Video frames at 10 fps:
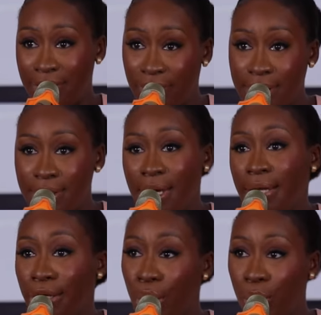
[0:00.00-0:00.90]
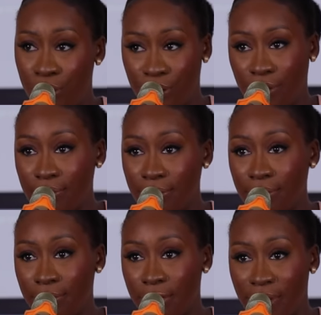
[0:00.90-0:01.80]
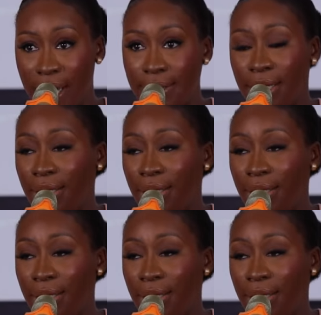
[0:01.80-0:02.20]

diversity and inclusion, right,